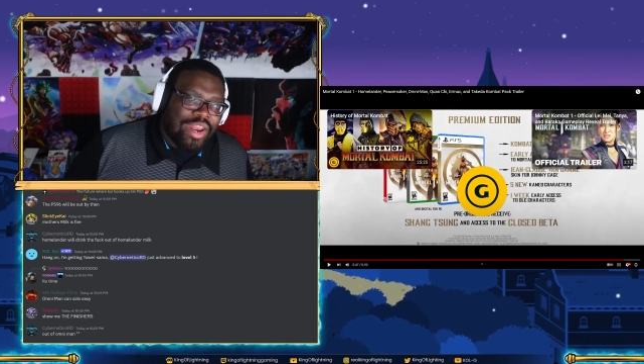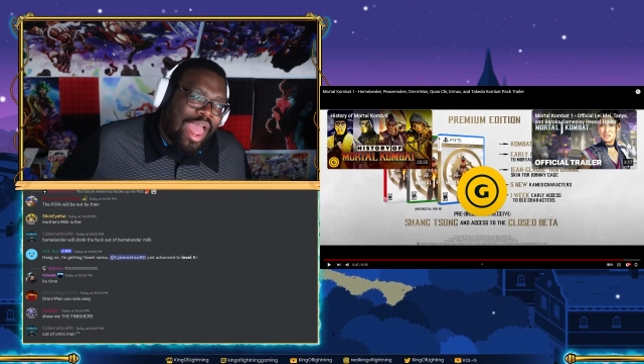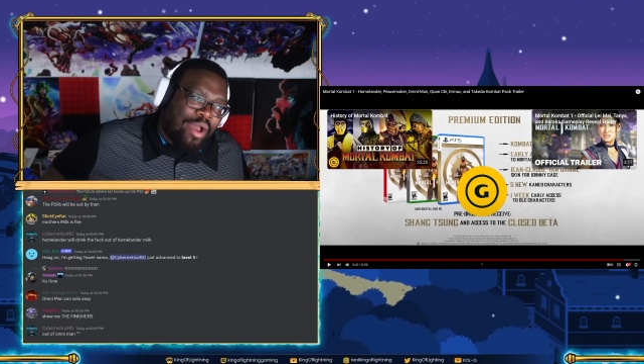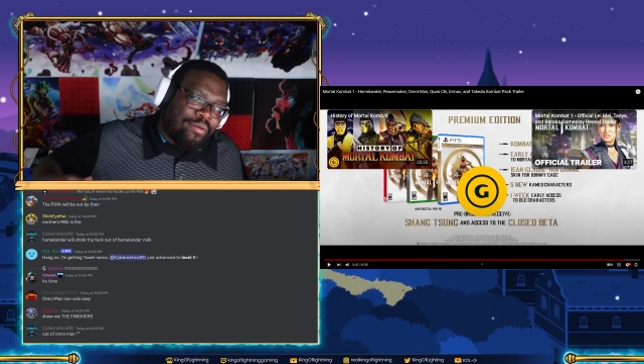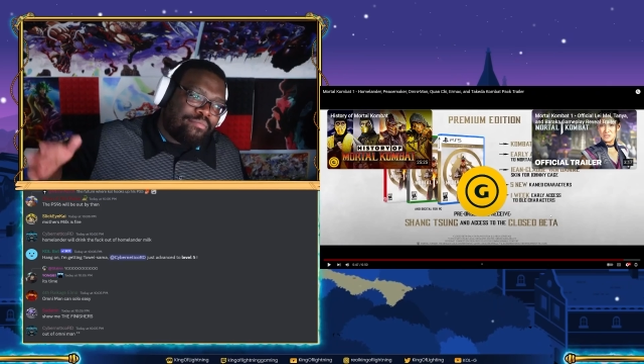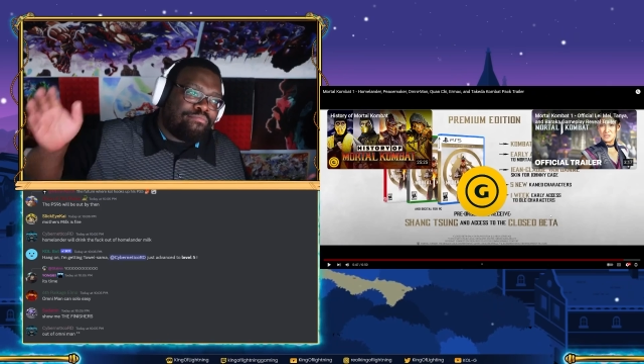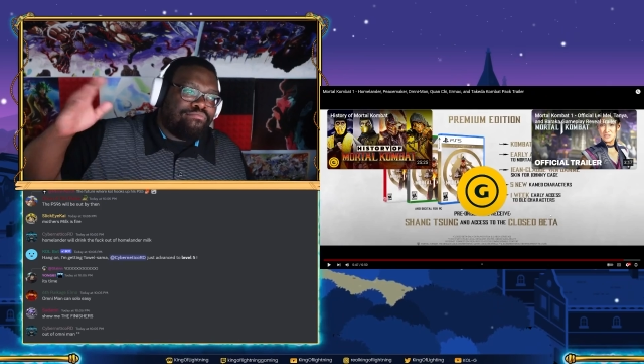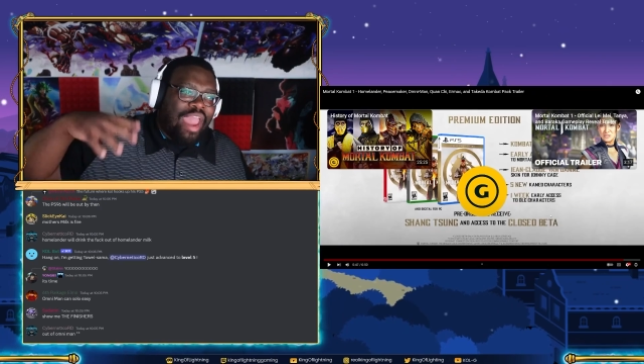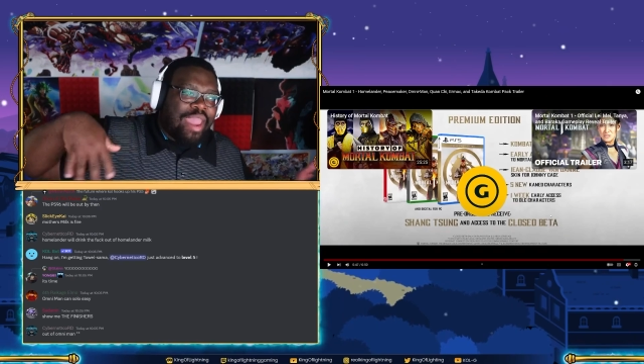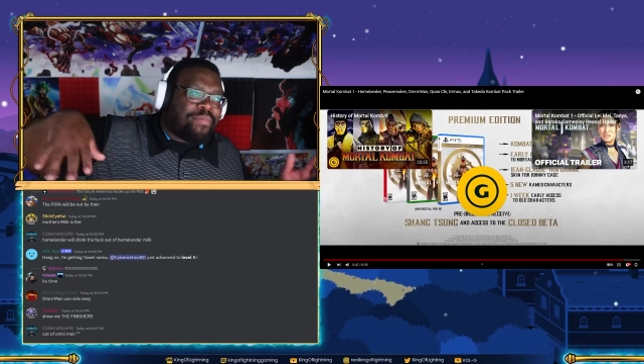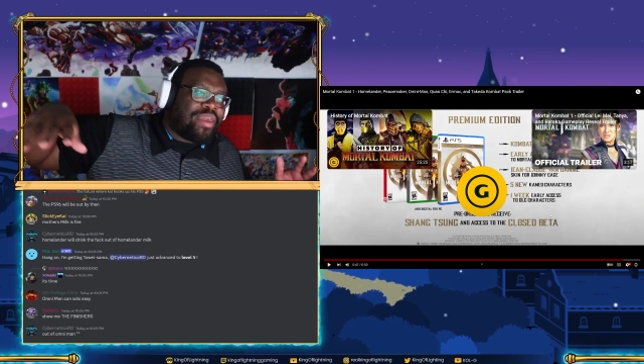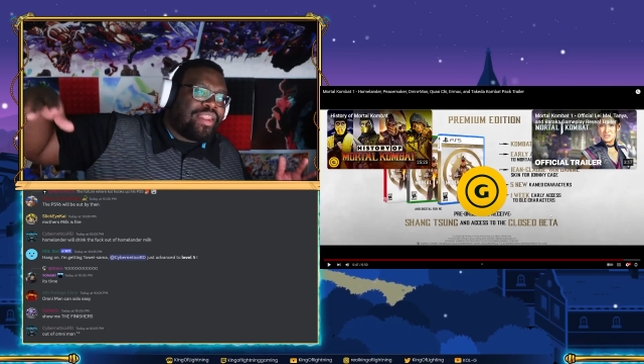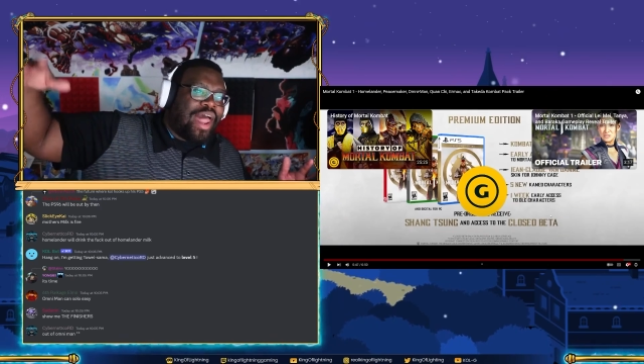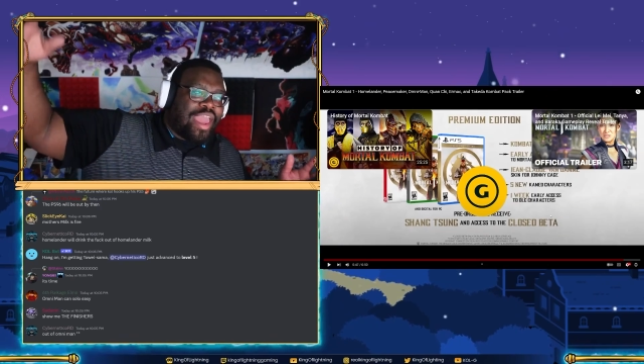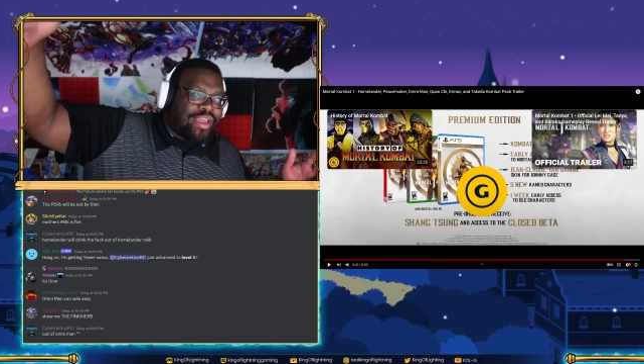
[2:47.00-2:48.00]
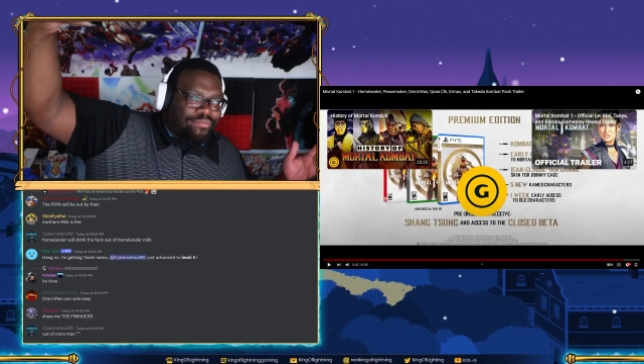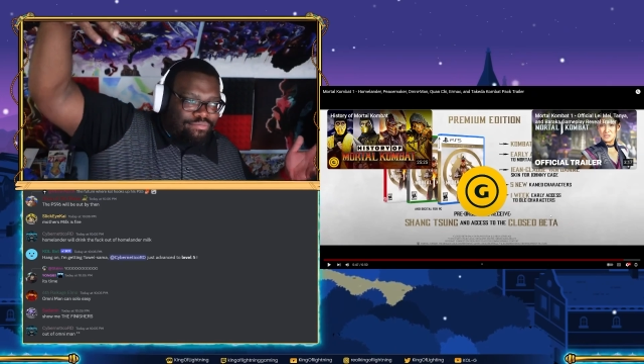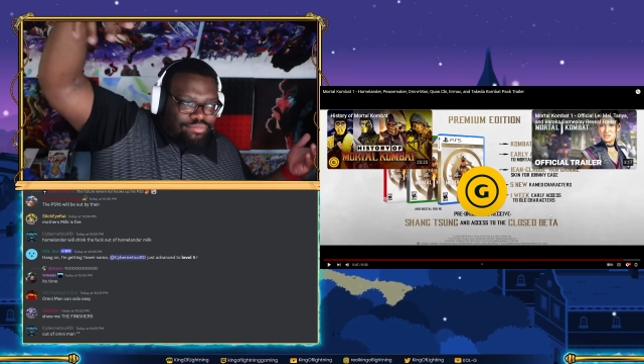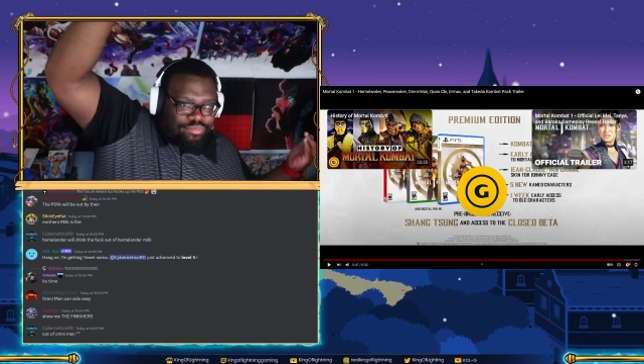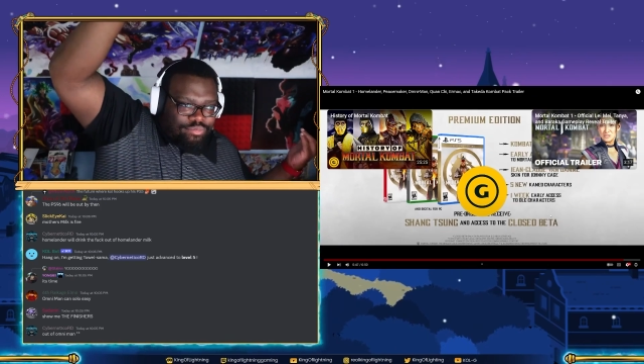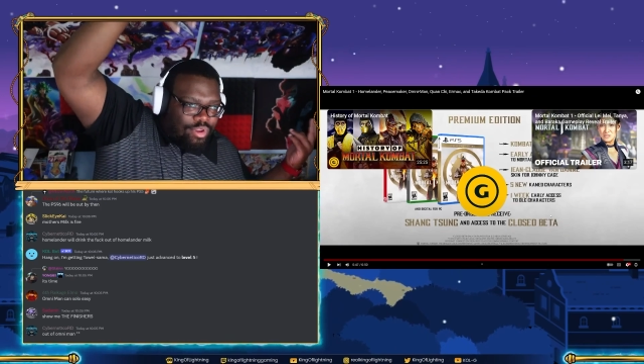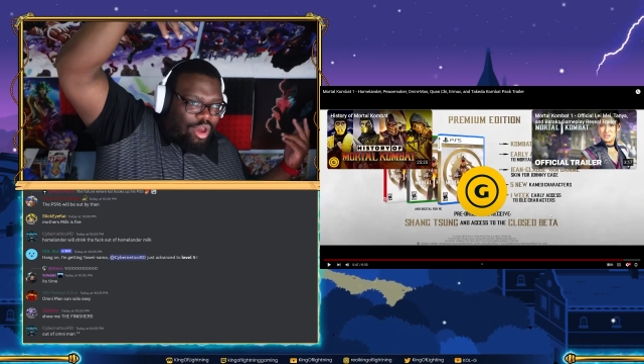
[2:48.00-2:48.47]
Now, maybe
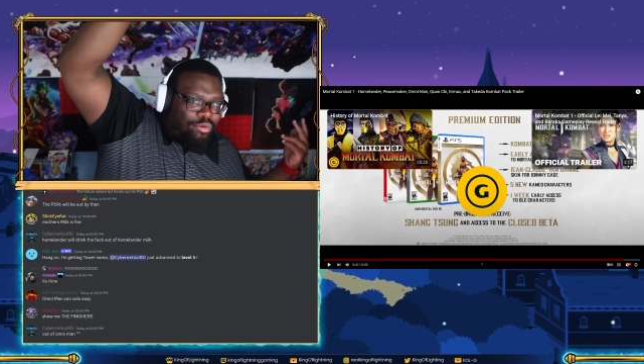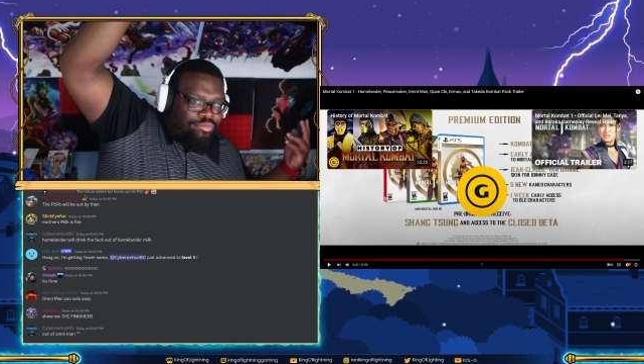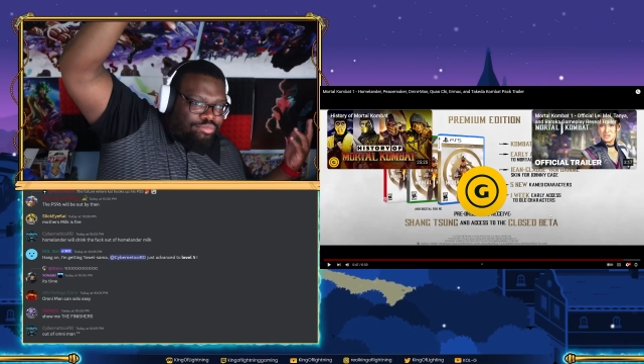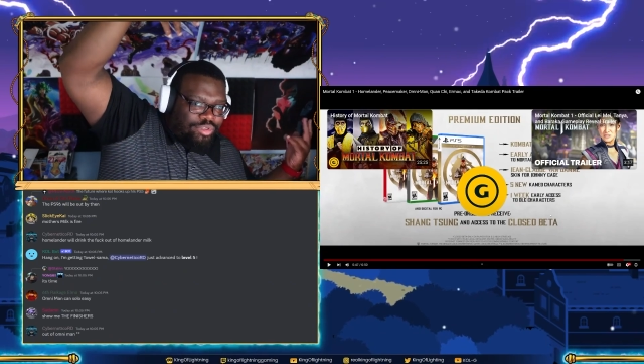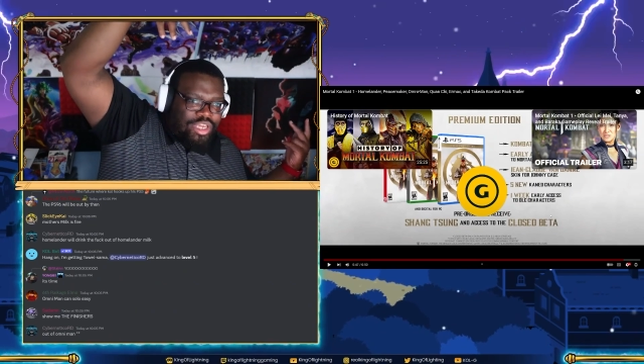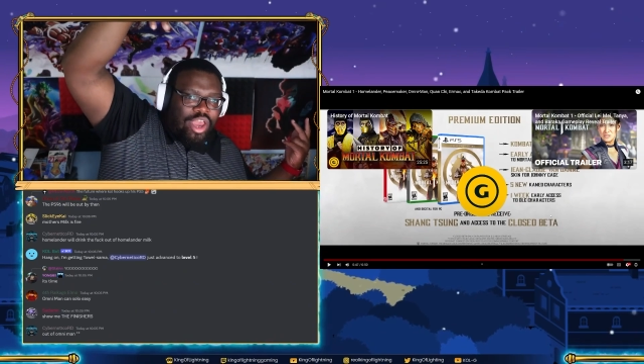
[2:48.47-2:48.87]
like, you know,